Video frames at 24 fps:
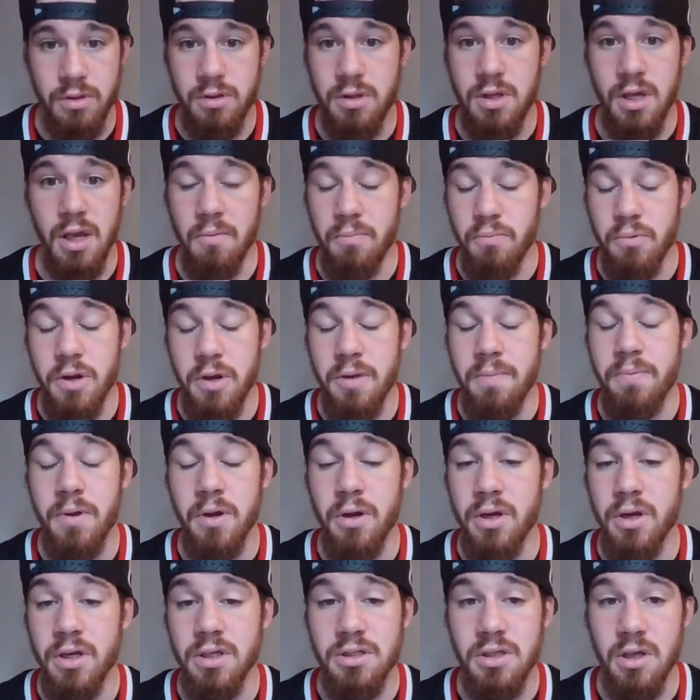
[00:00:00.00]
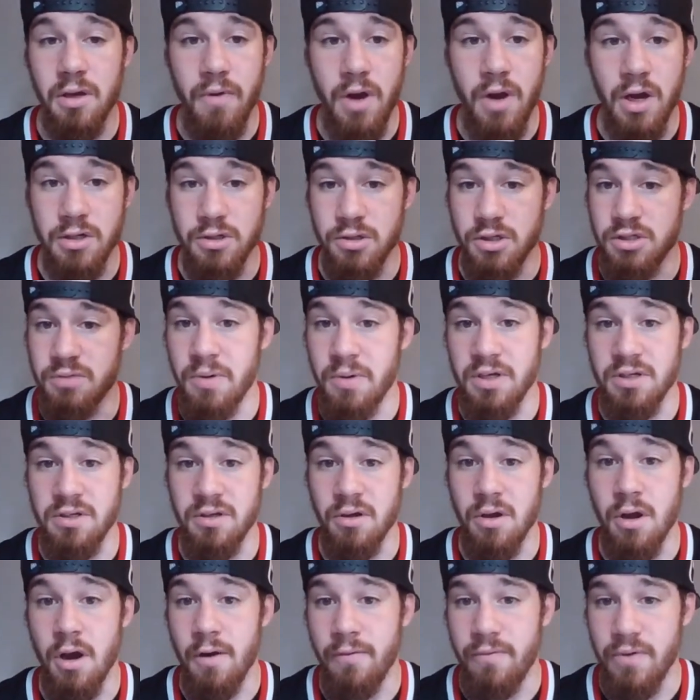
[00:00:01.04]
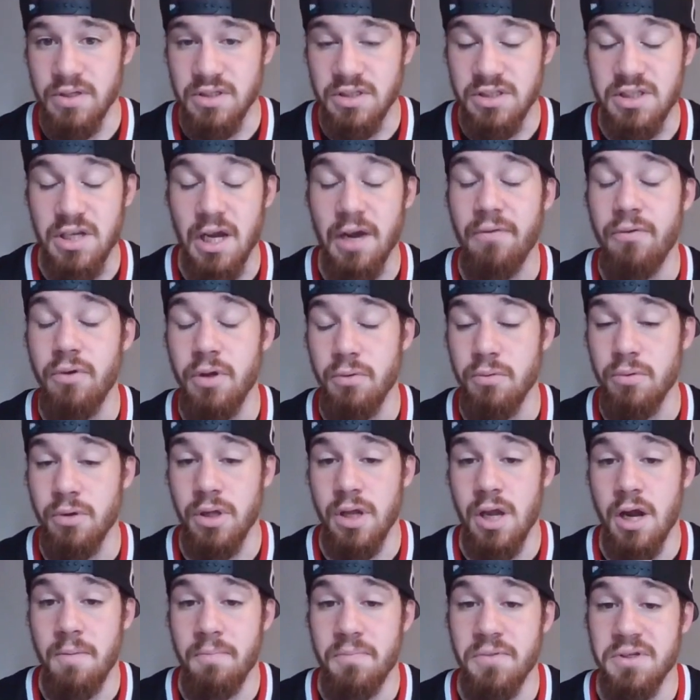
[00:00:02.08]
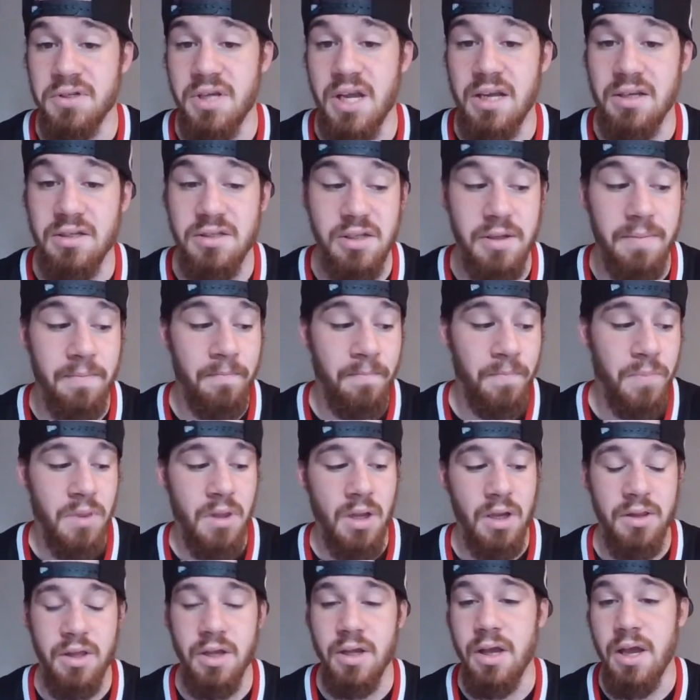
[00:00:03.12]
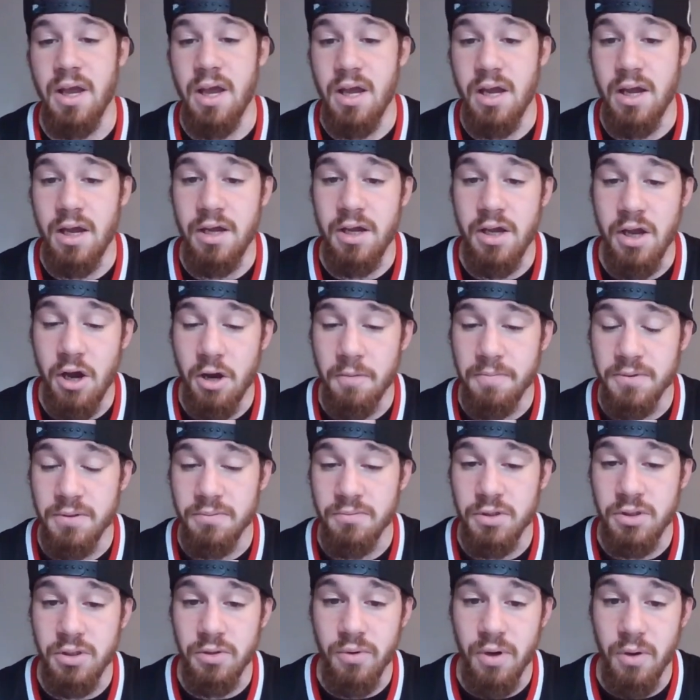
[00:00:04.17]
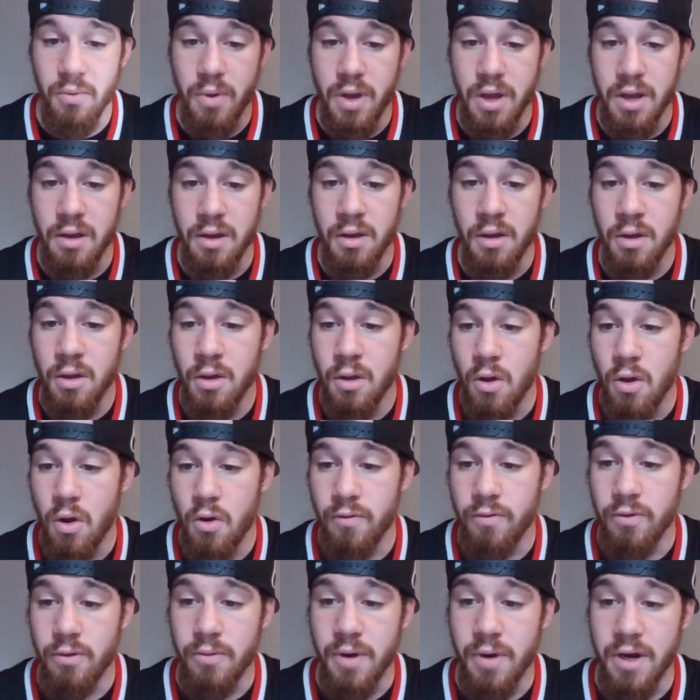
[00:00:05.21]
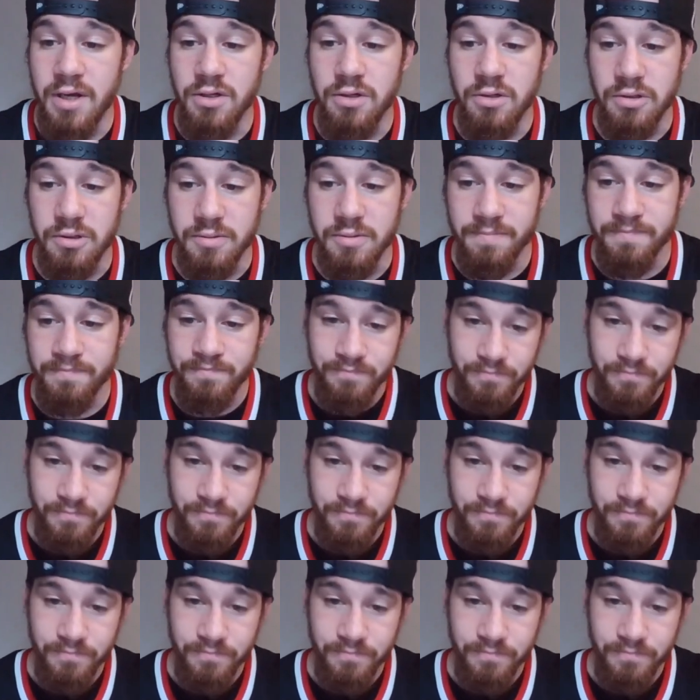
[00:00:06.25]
The reappearance of Andrei Svechnikov has definitely really helped this Canes team. I think he helps them to a win over the Rangers.